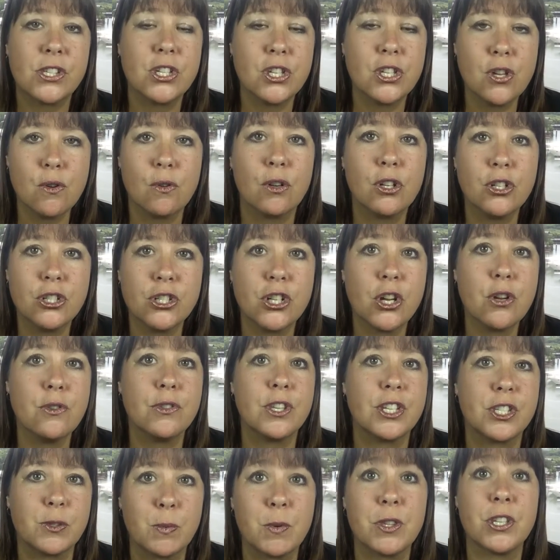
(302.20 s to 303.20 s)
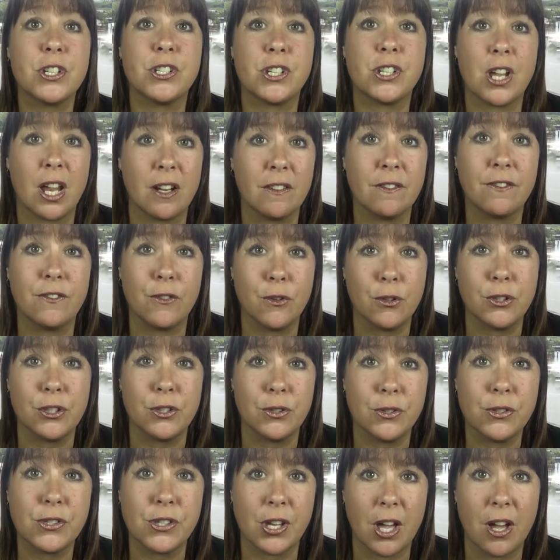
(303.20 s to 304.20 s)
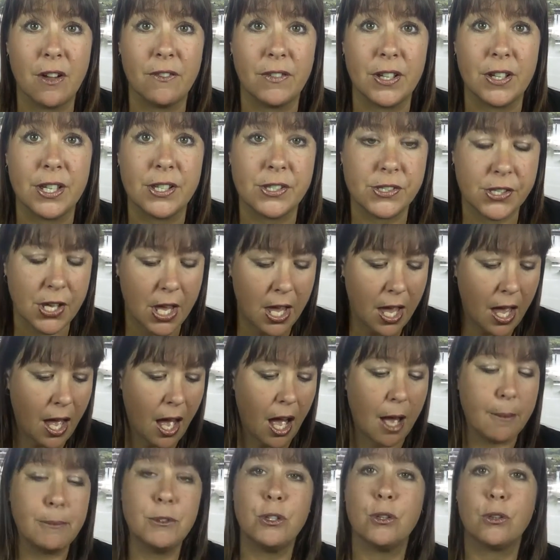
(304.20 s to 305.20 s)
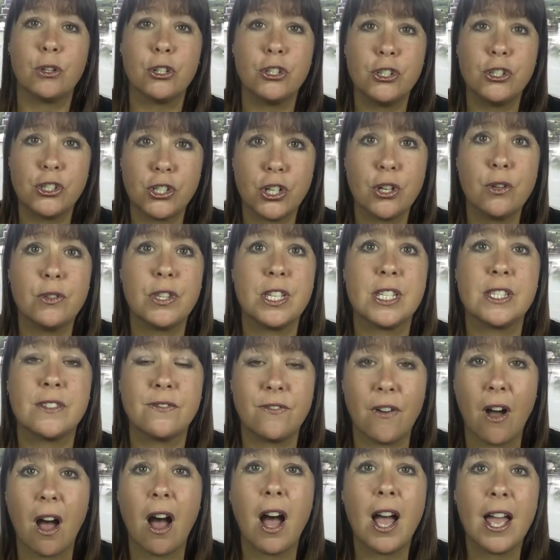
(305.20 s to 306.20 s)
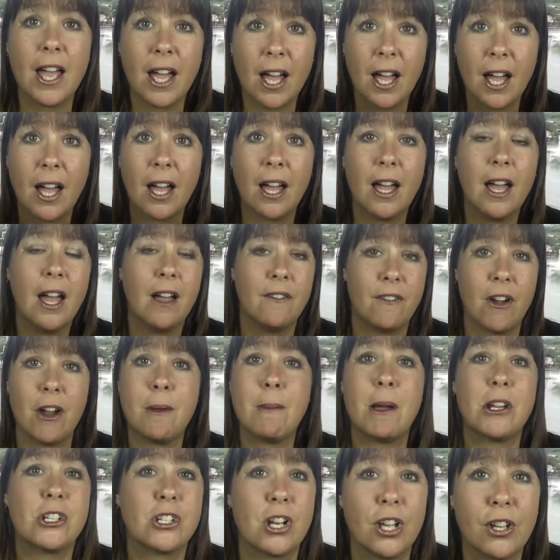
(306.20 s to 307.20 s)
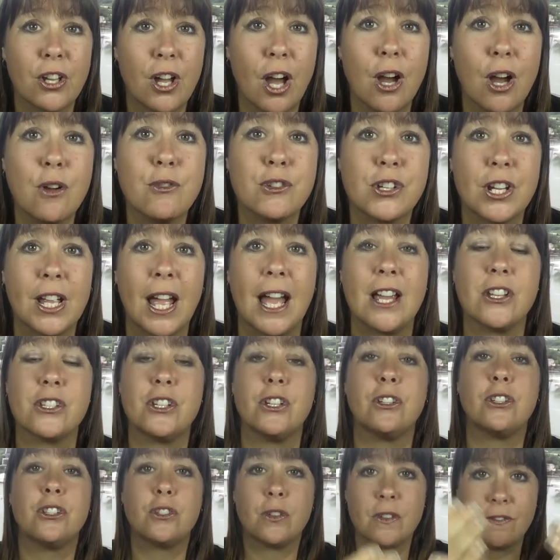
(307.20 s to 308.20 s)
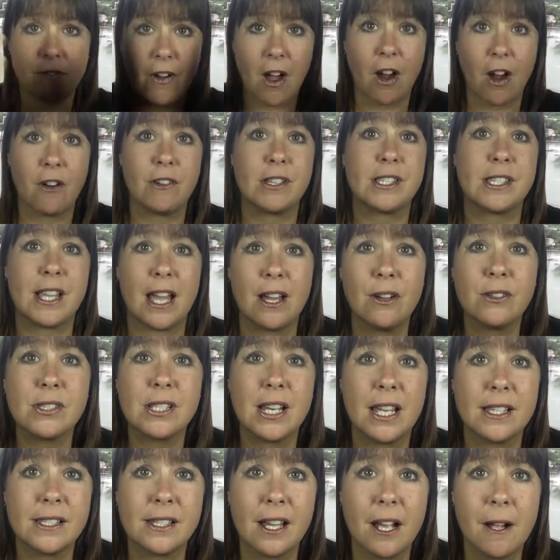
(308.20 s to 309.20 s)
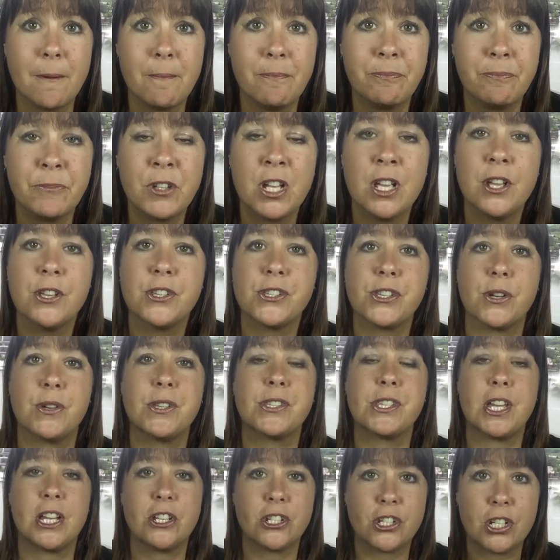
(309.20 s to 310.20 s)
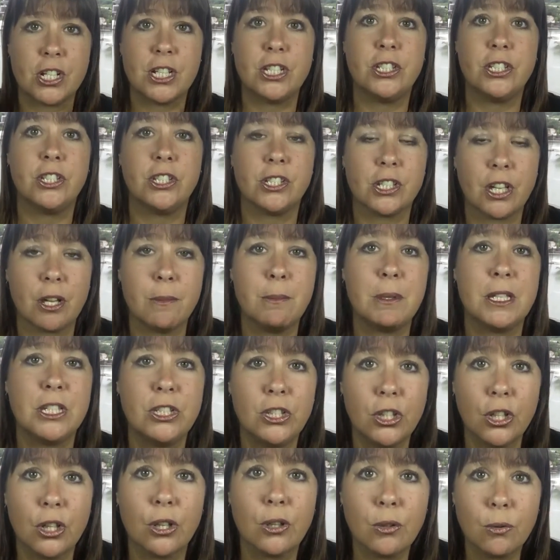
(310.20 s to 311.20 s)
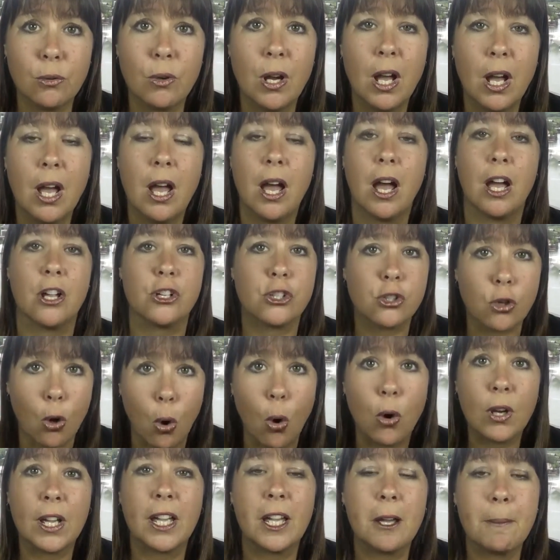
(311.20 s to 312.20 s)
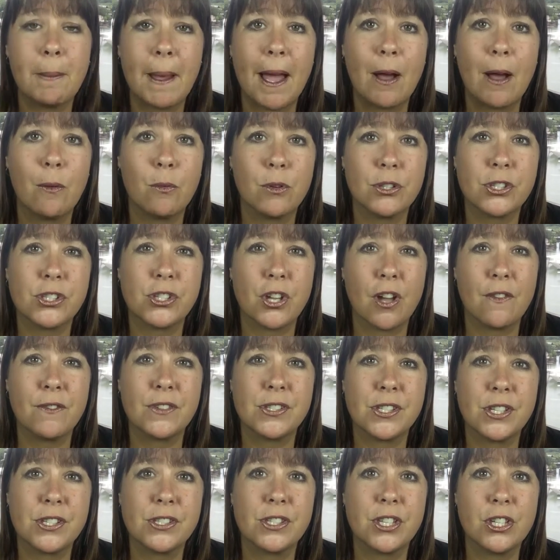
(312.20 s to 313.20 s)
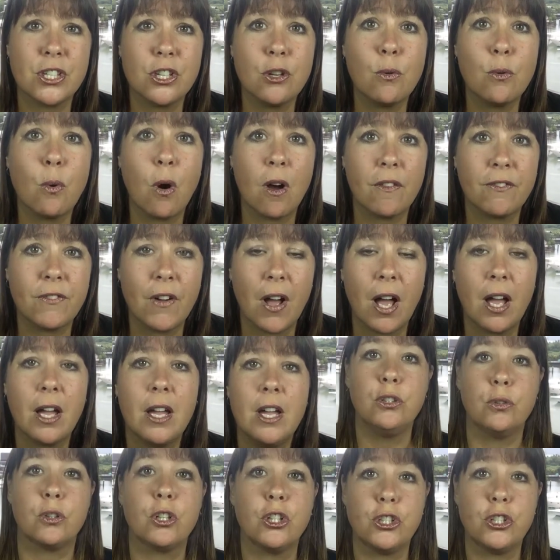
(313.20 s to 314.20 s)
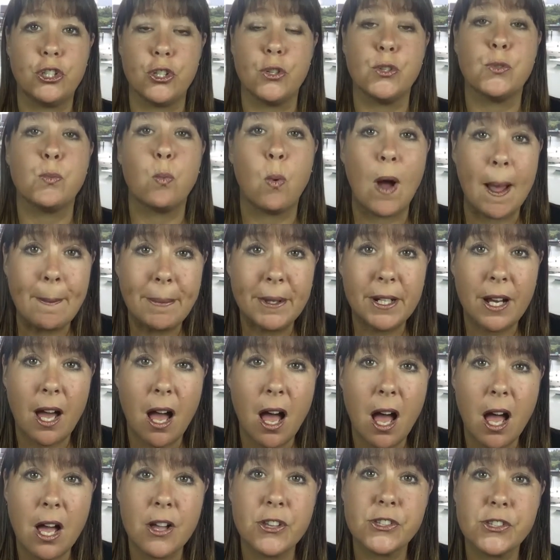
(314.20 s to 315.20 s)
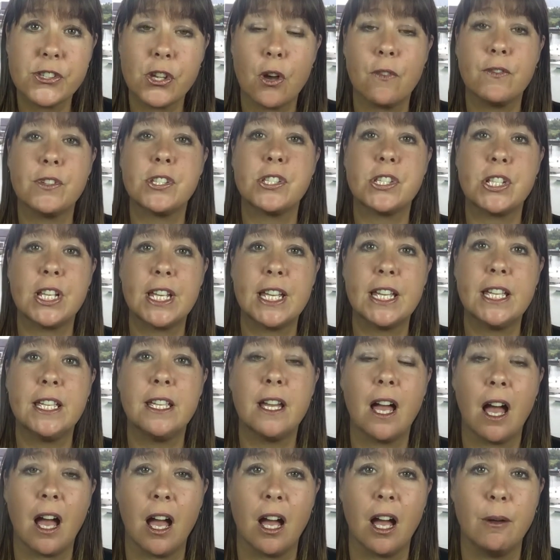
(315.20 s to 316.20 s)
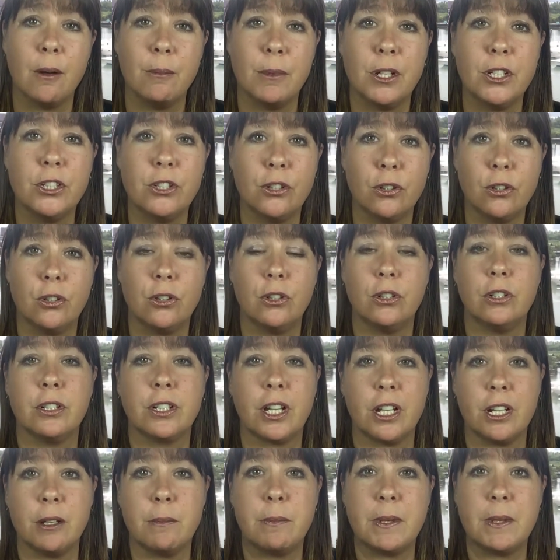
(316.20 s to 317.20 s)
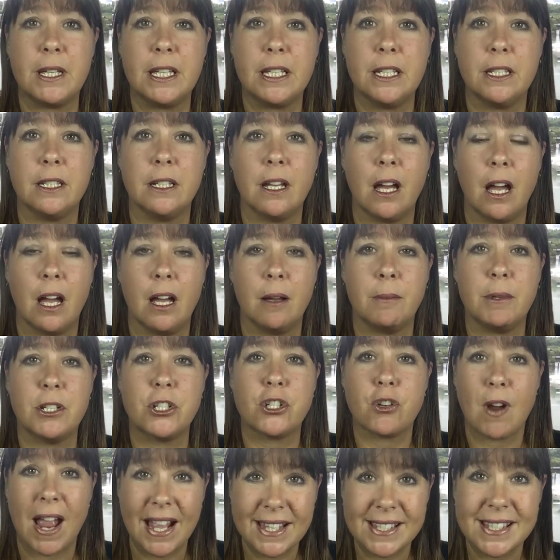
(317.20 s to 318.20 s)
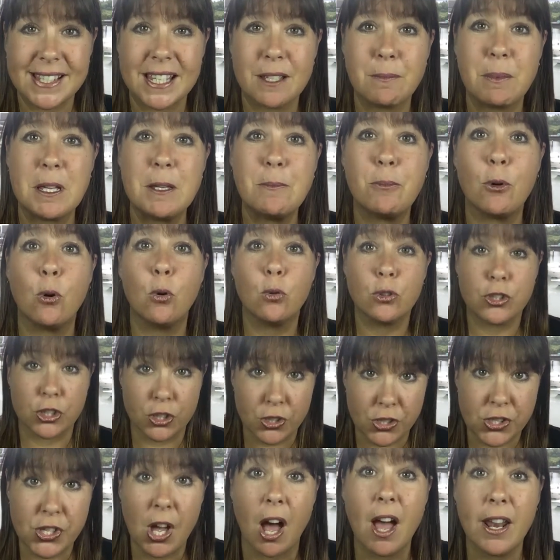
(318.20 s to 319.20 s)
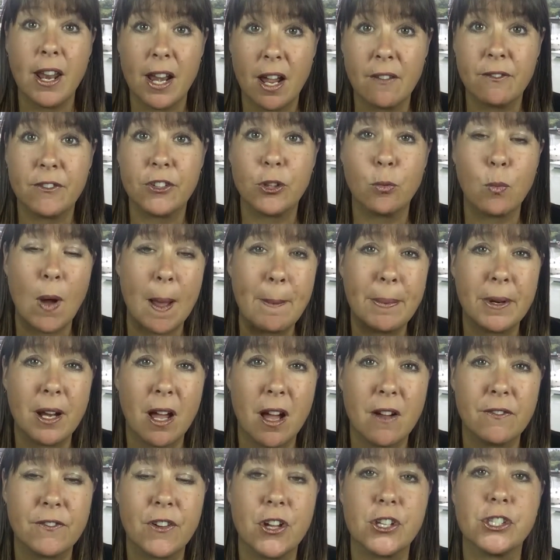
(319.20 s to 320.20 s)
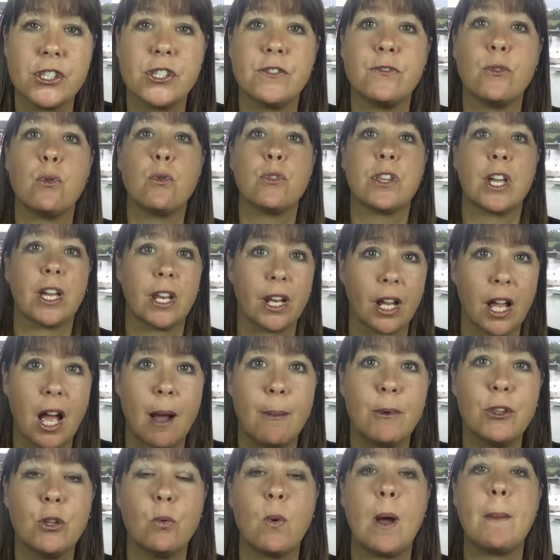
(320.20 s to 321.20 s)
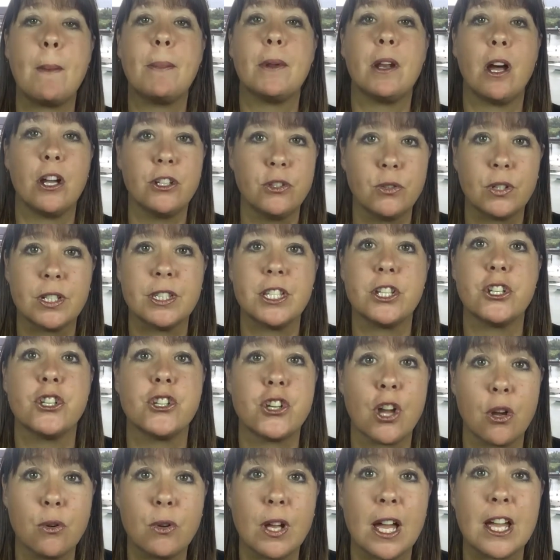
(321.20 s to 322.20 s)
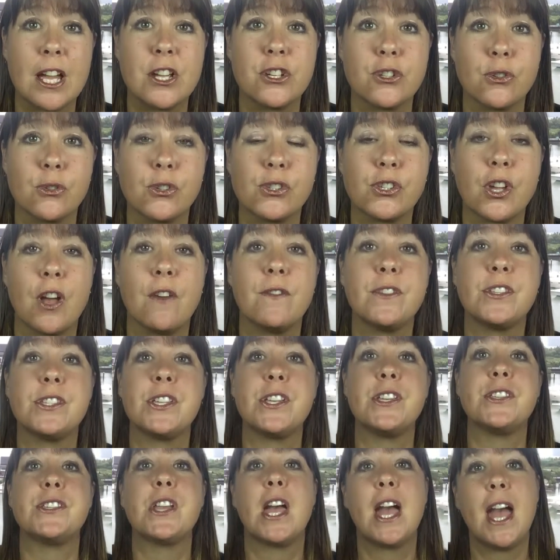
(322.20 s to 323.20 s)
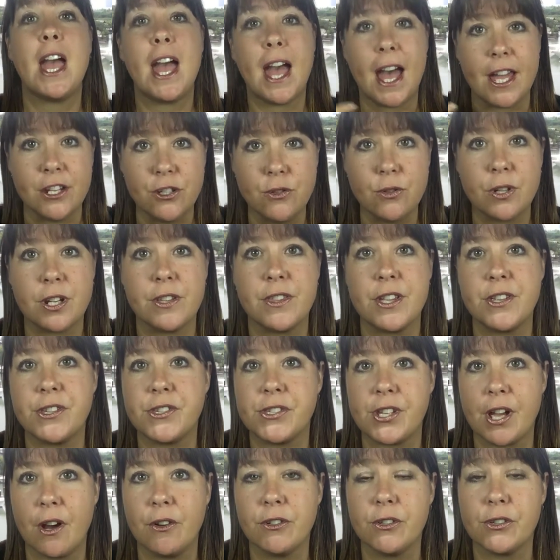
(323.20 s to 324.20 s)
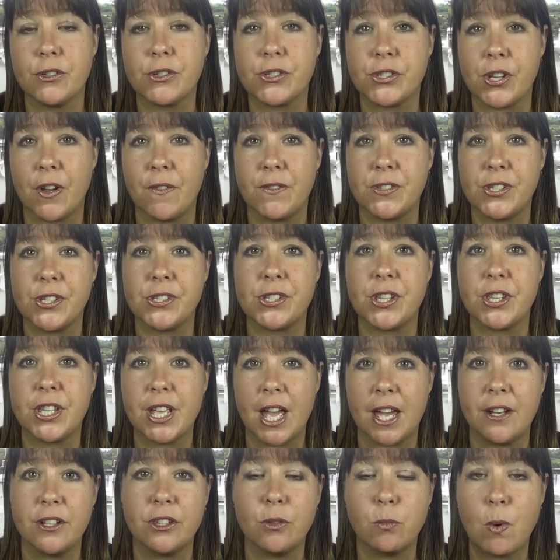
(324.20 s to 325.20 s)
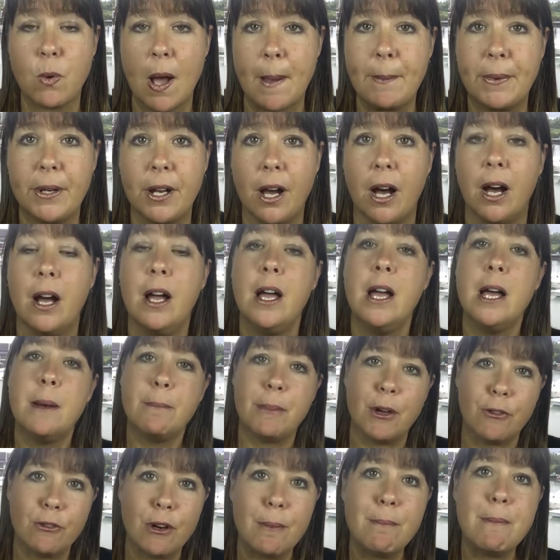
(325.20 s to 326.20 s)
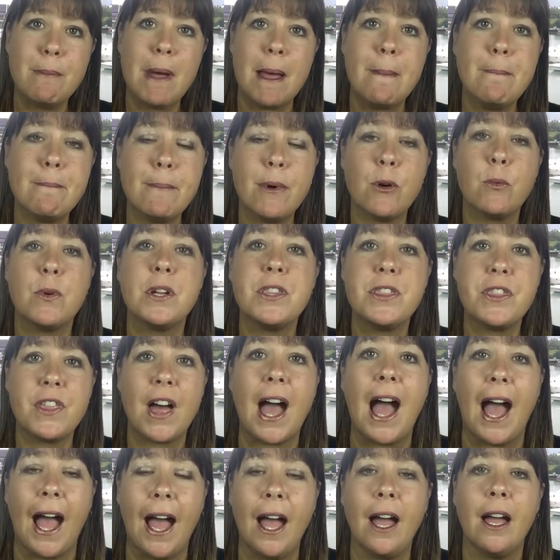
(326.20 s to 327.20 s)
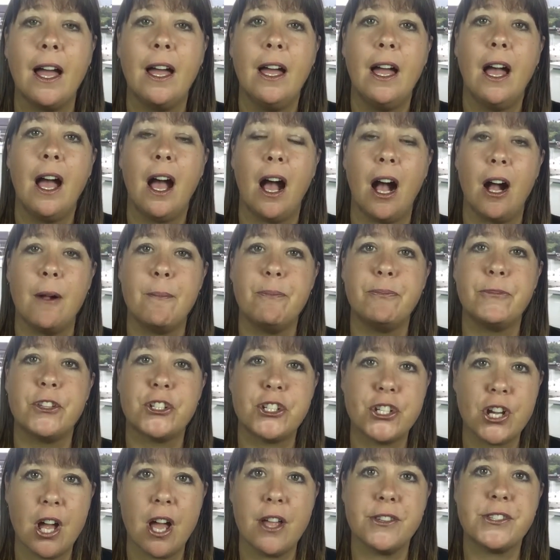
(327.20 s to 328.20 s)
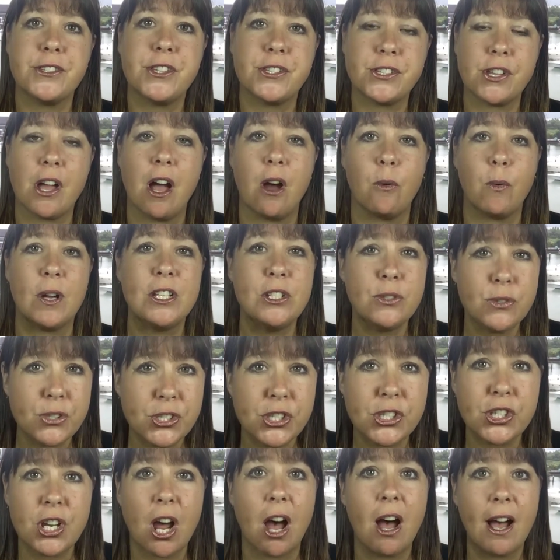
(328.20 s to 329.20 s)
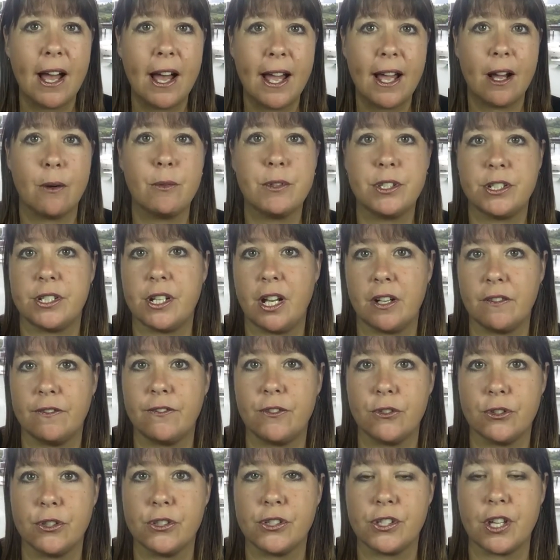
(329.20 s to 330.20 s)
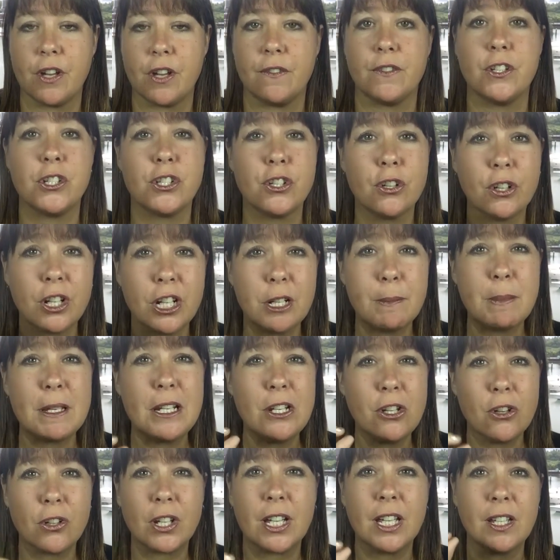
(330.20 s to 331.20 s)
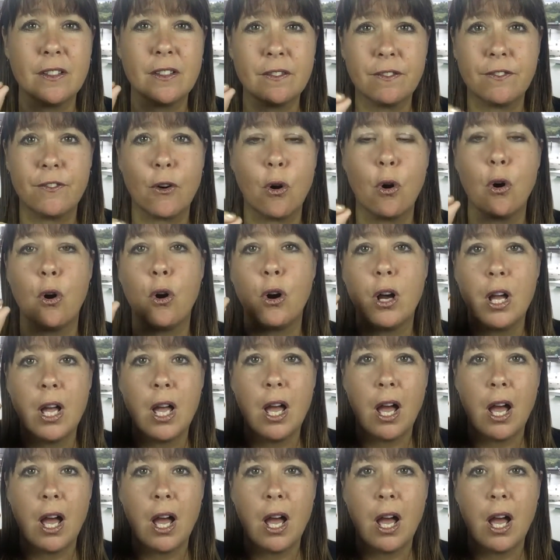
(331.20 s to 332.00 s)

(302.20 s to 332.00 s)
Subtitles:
that you can do this with a done-for-you service. You could do this via, very much like coaching actually, you could do it via a sales letter. So essentially it can be you talking about what services that you offer. You could use webinars, obviously. You're going to be attracting people to sign up for the webinar first of all. They're going to come on the webinar. You can then showcase your services and you can then sell your services at the end of the webinar. But remember with that, the chances are when you start out with a done-for-you service, you're going to be looking for